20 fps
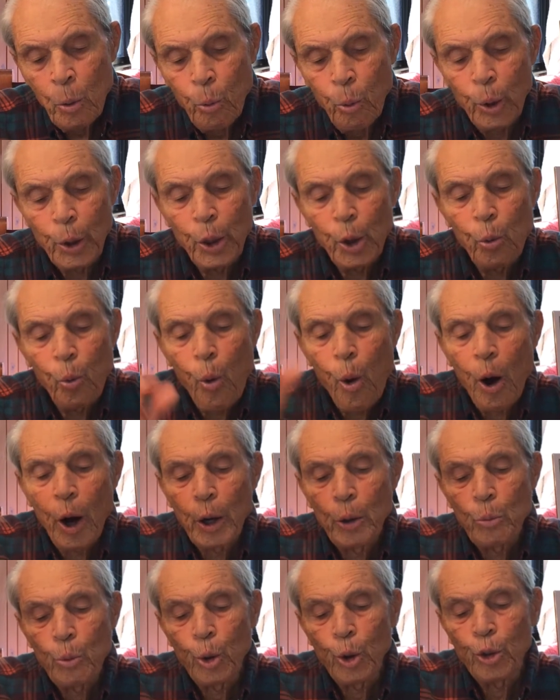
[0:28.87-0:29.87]
When the
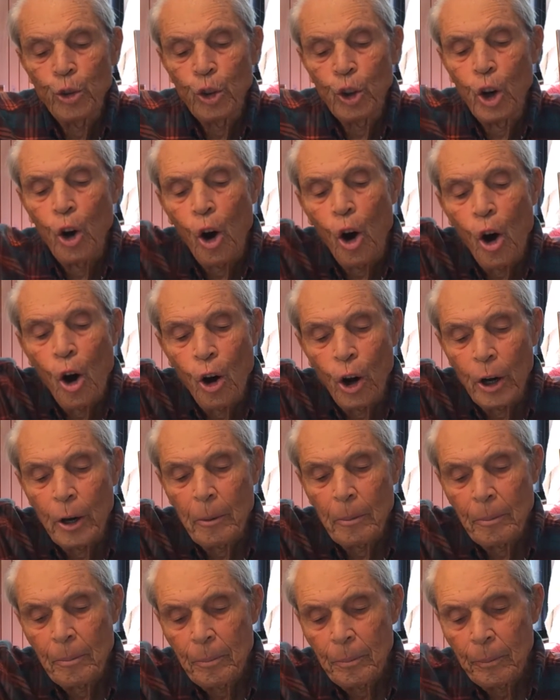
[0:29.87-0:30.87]
wine was
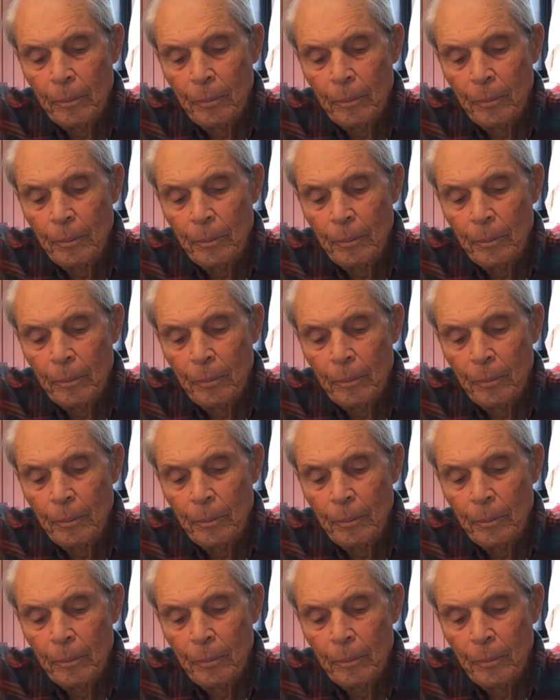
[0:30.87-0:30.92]
gone,